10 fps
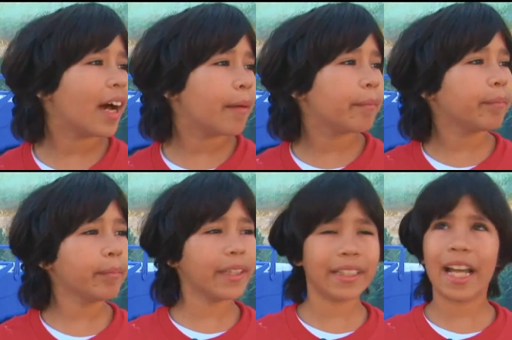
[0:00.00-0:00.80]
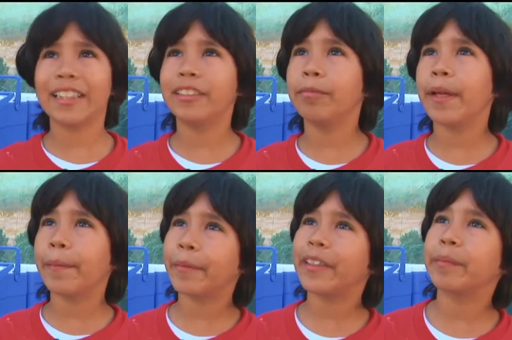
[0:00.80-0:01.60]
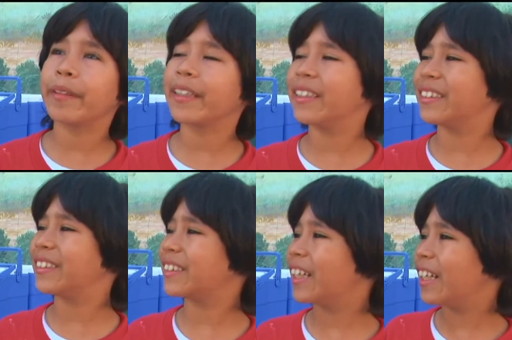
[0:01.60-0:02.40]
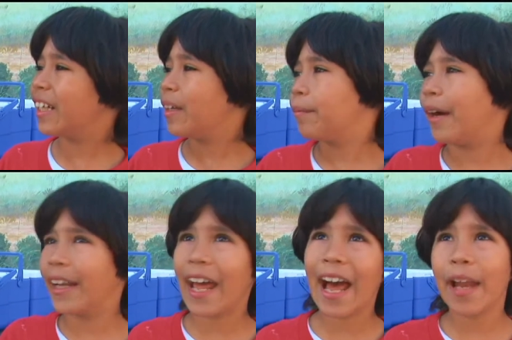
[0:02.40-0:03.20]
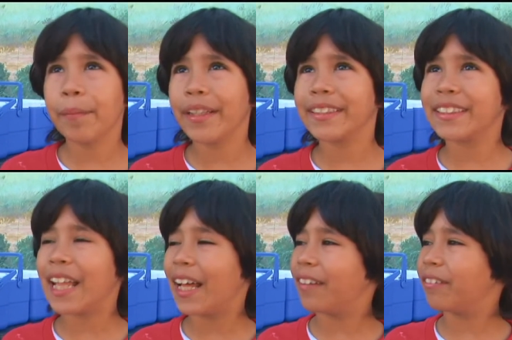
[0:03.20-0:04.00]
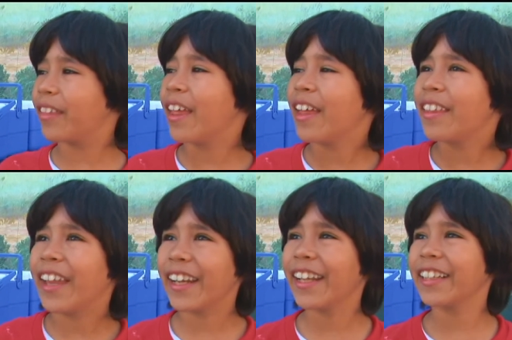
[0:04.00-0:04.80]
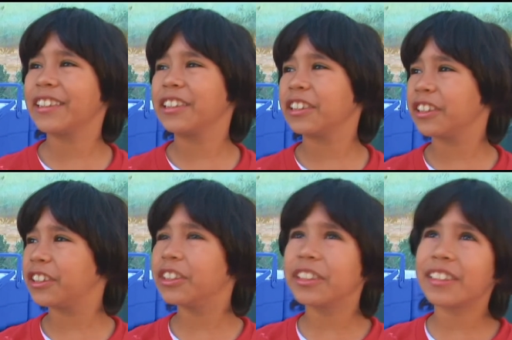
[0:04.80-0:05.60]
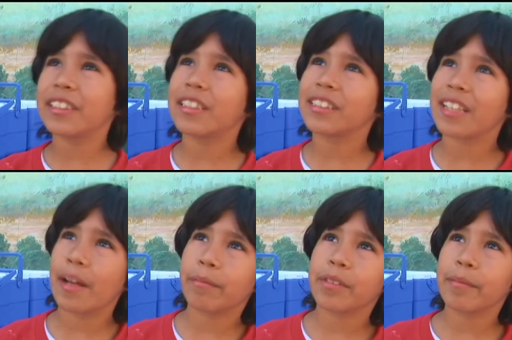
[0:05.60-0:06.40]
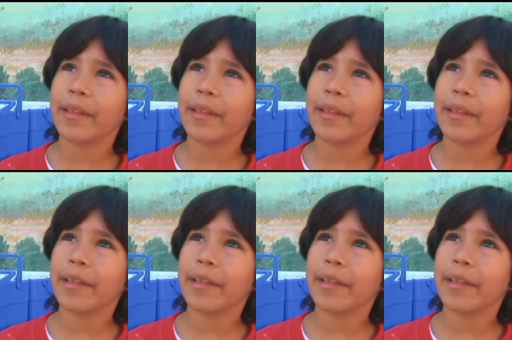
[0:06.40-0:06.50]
I meet lots of people because my dad meets them, then he introduces them to